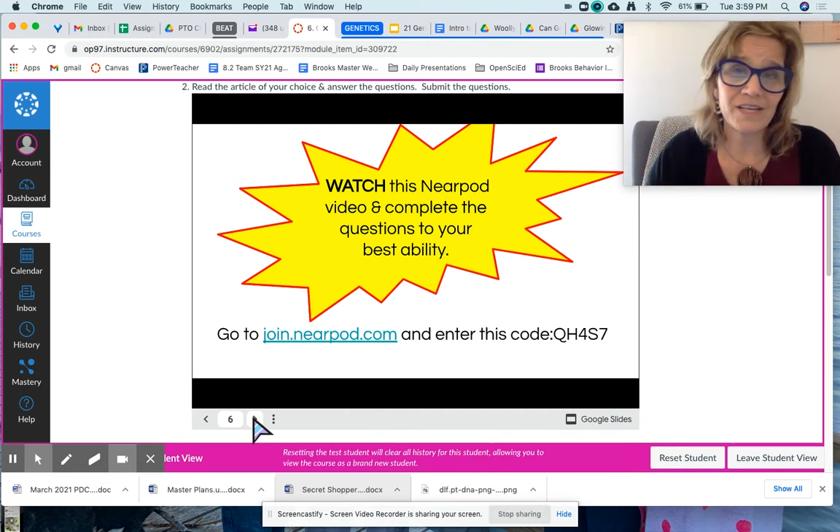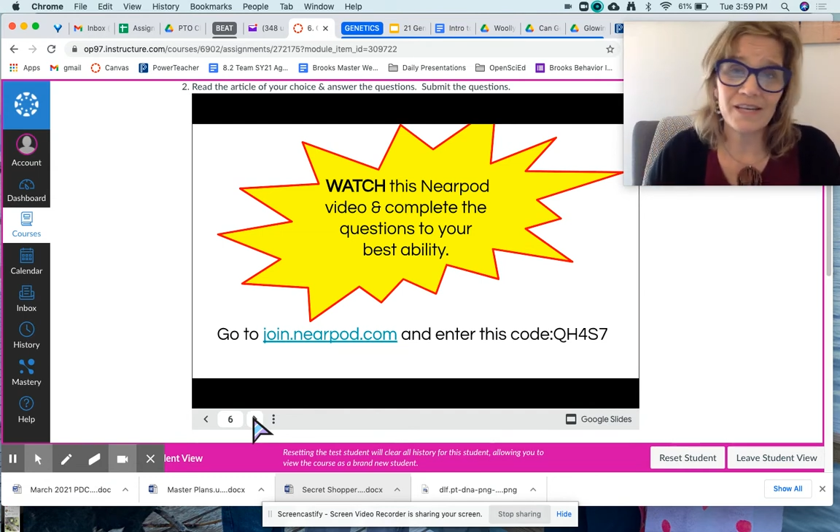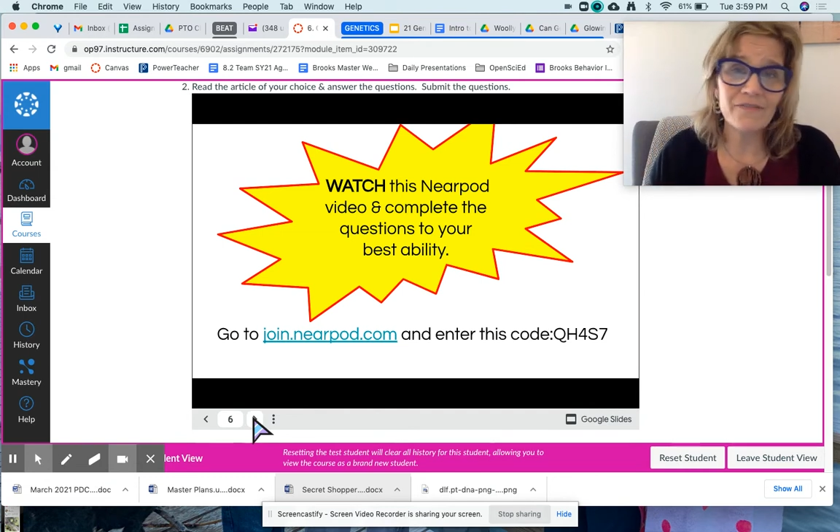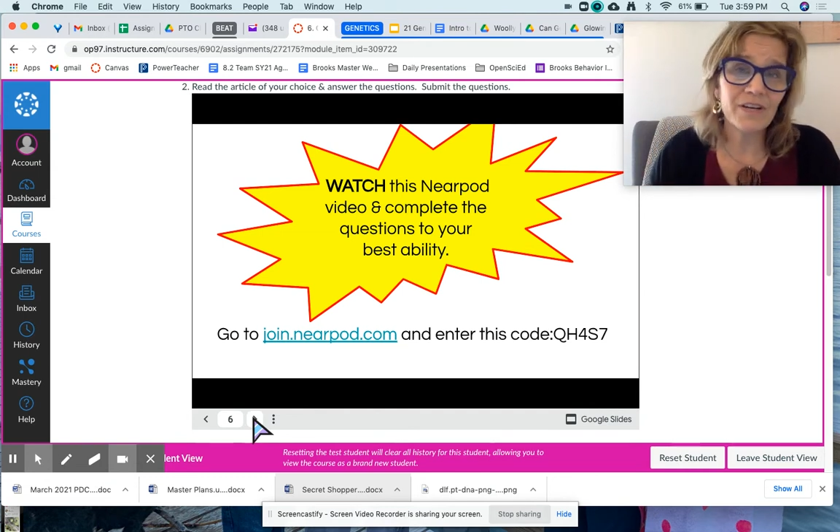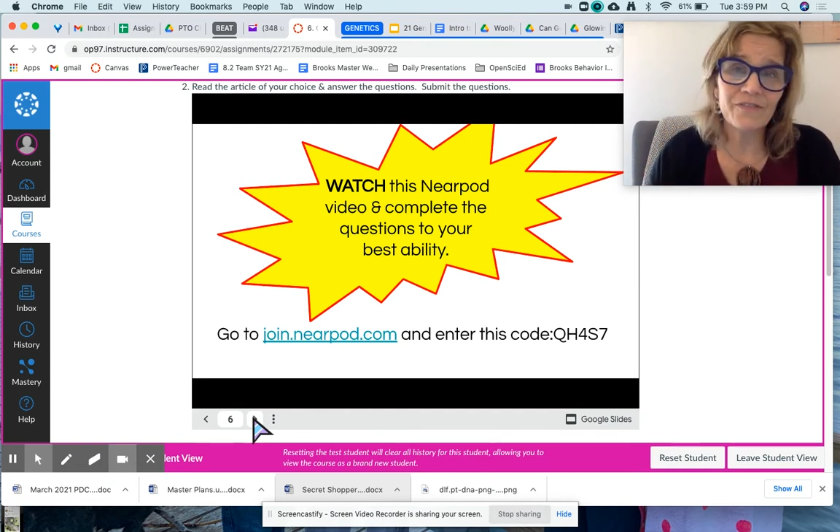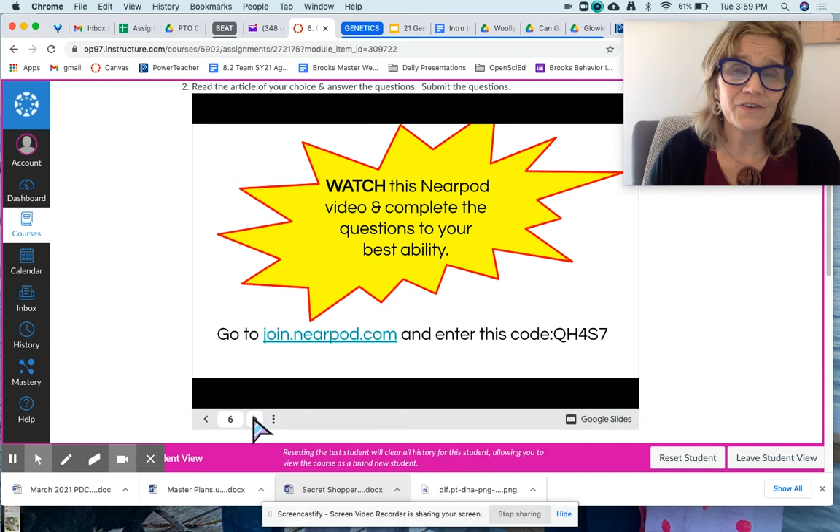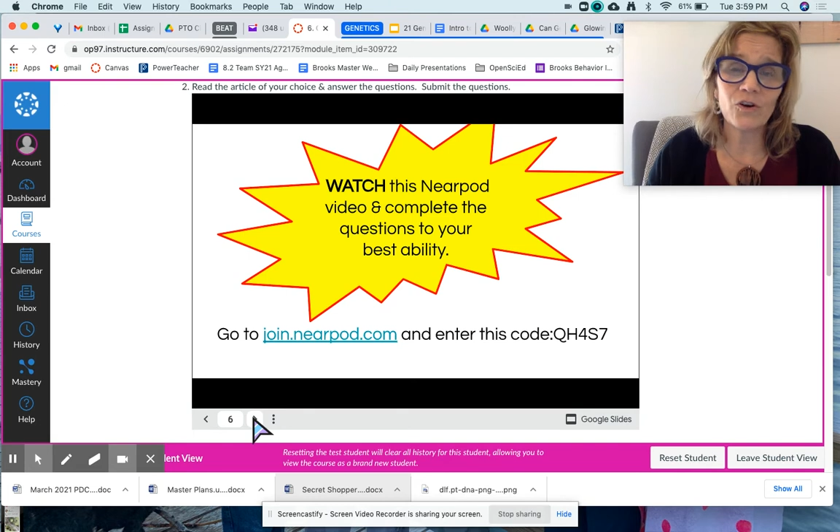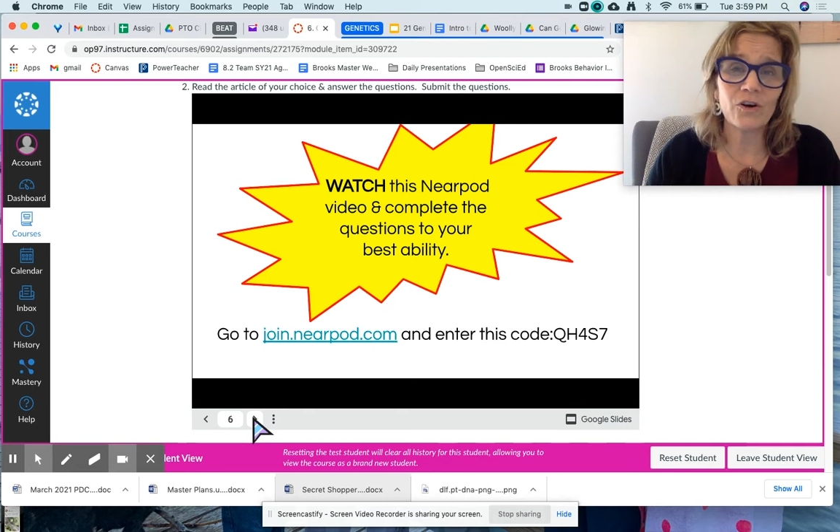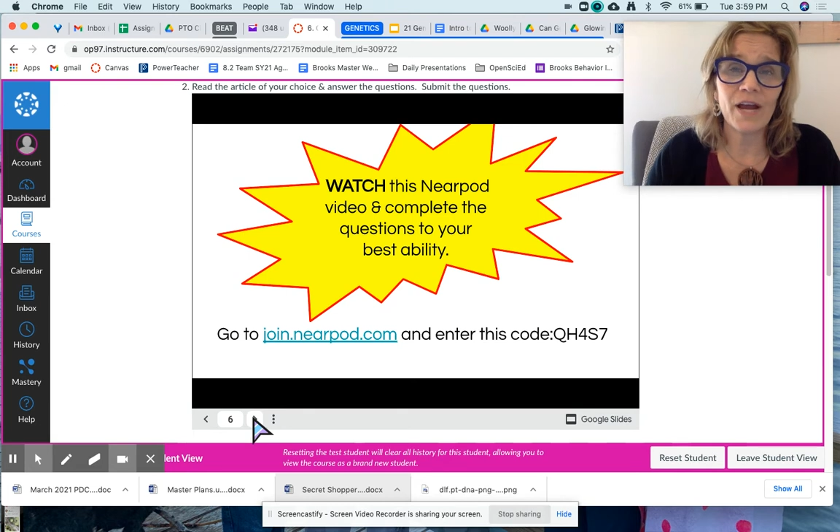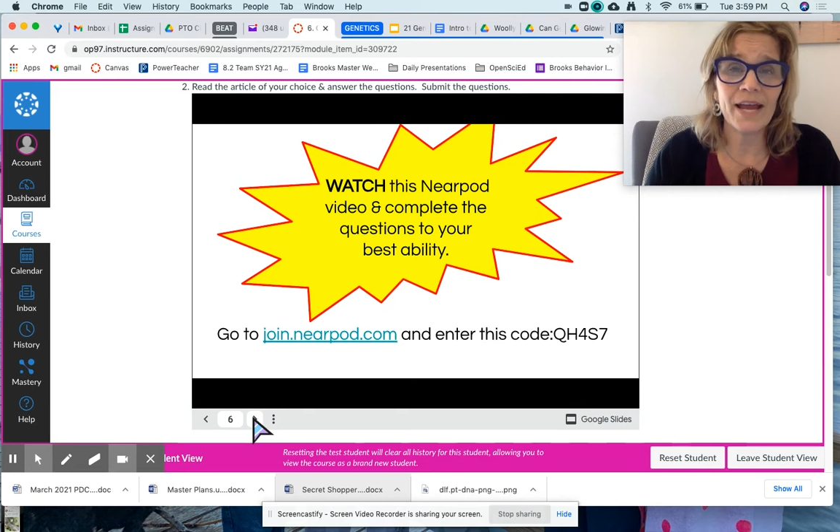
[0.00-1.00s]
even if
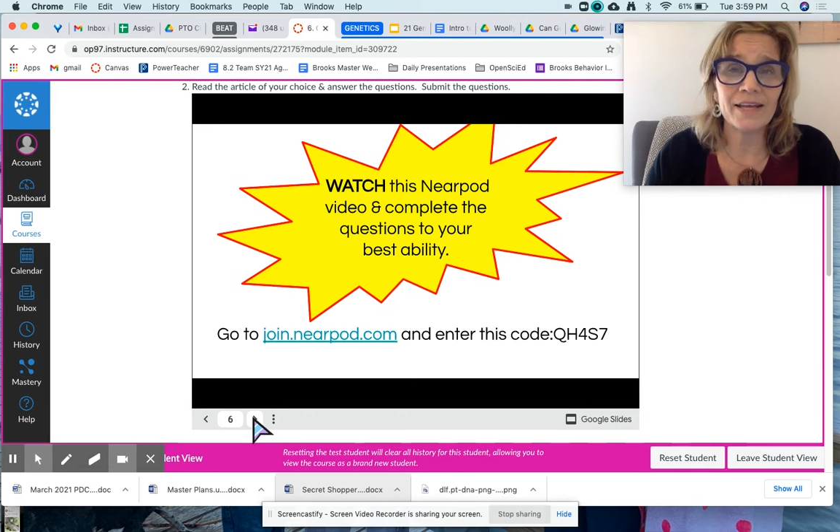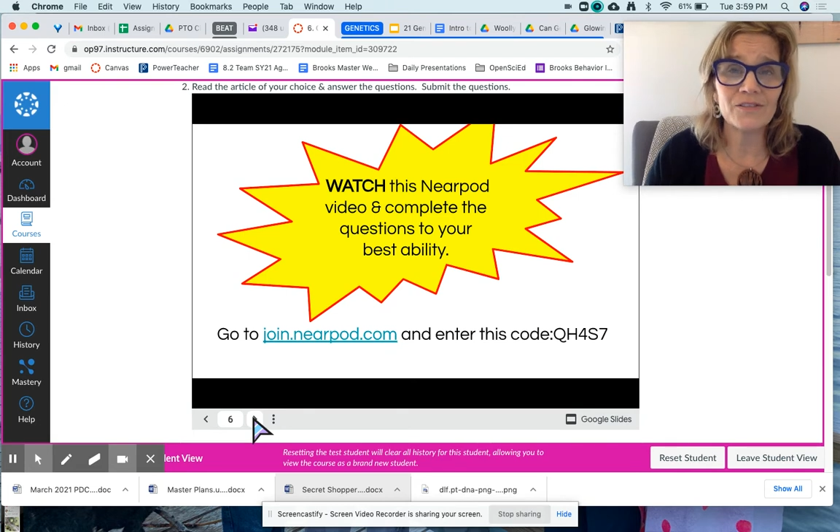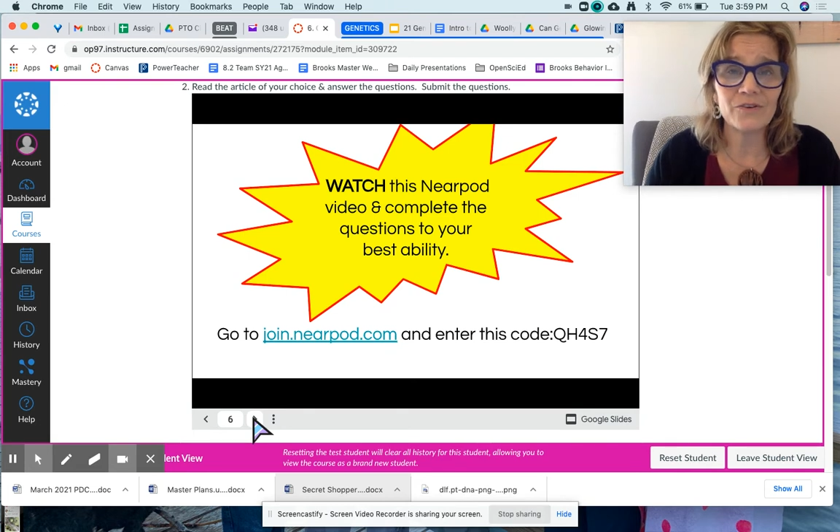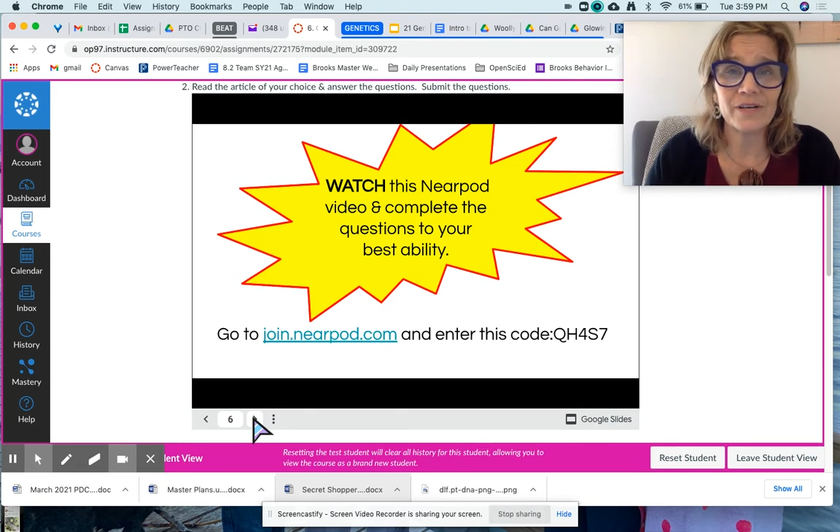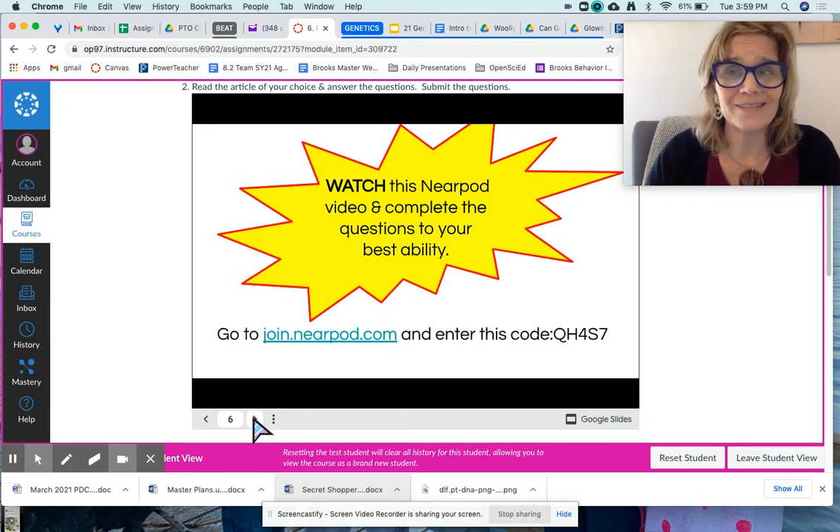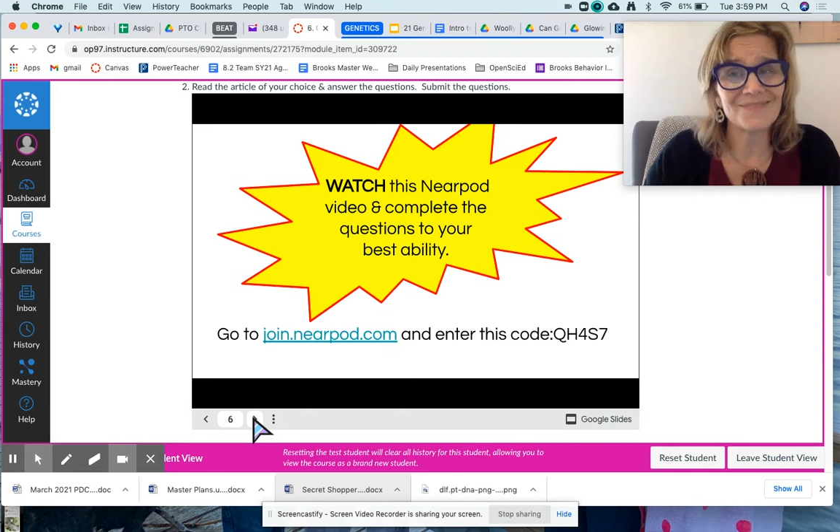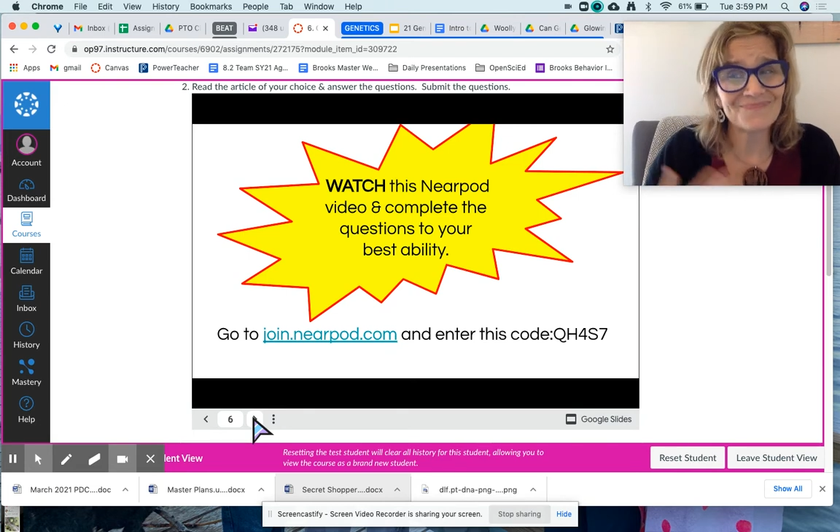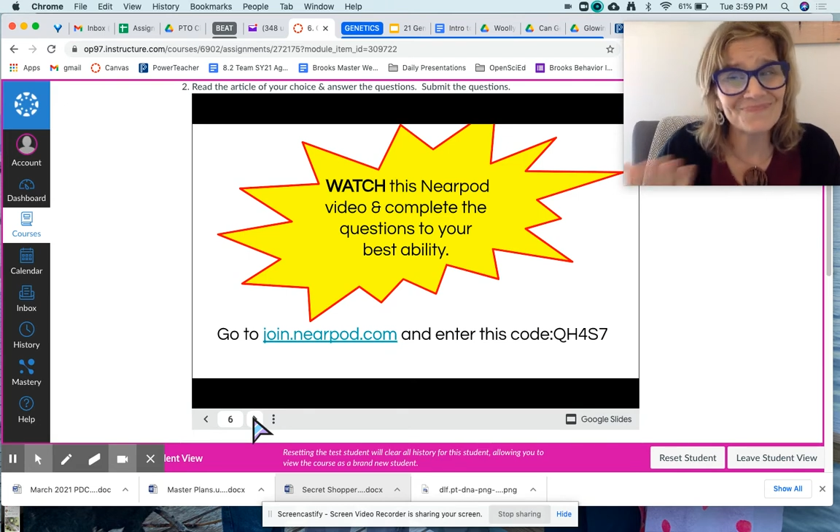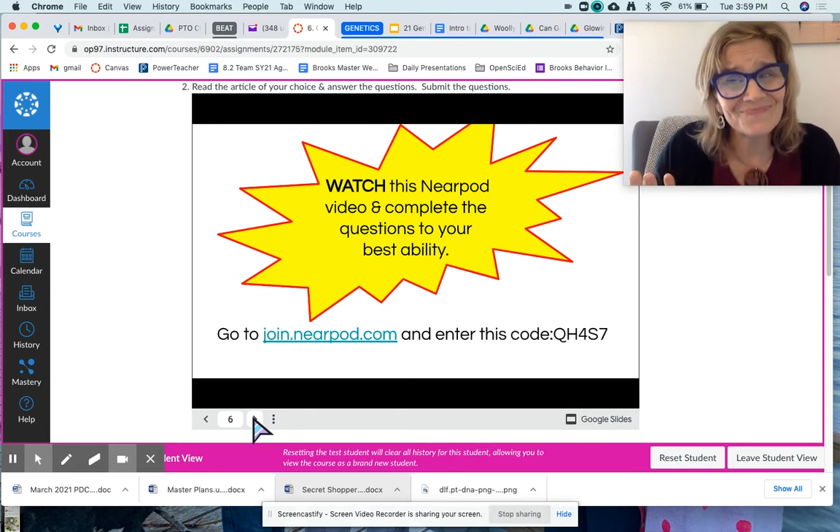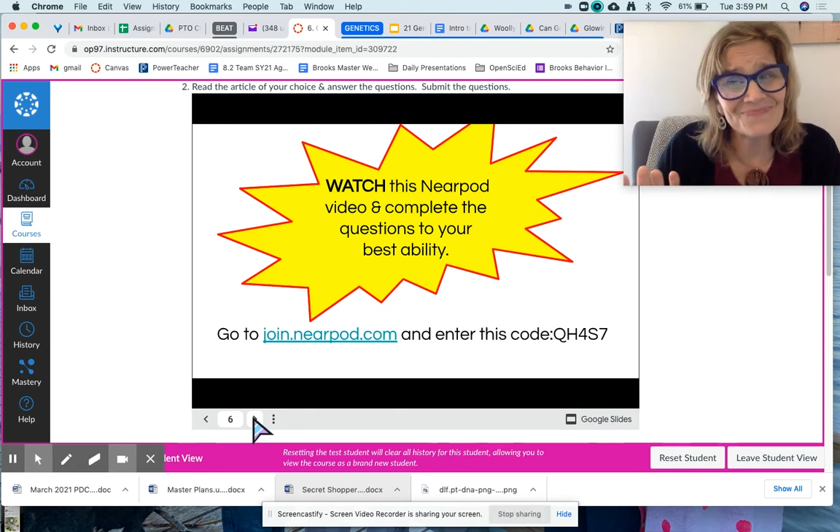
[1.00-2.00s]
your answer is,
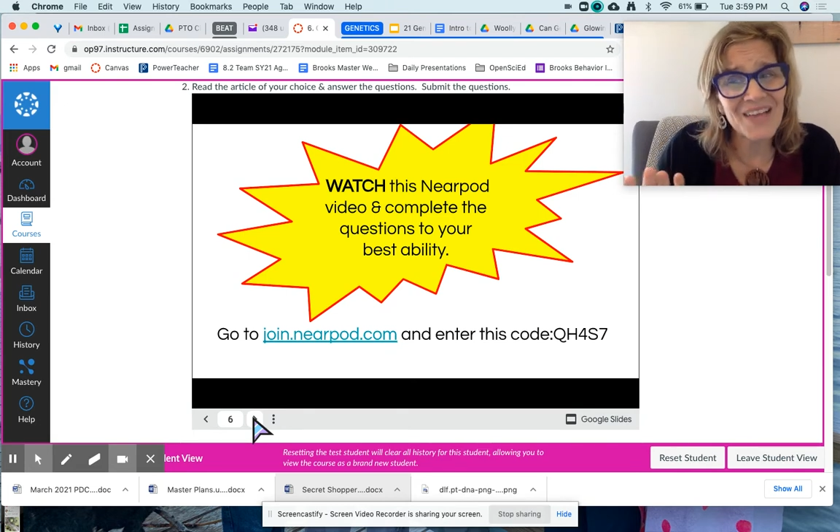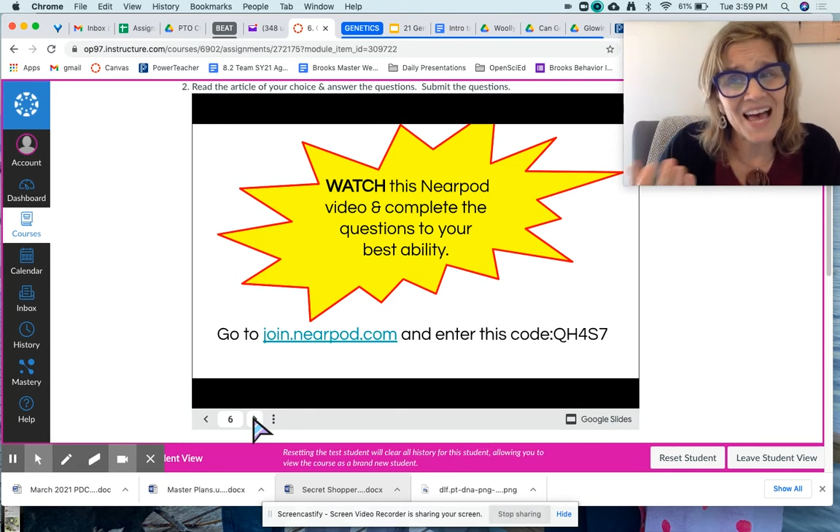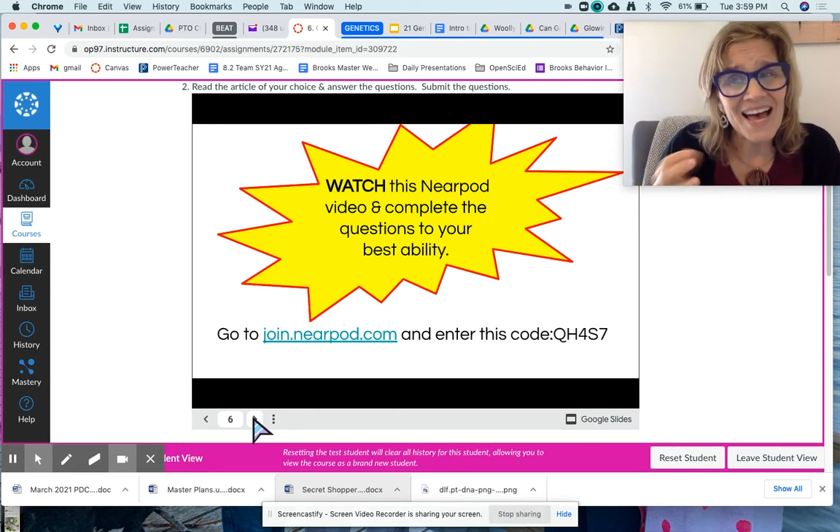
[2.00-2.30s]
I'm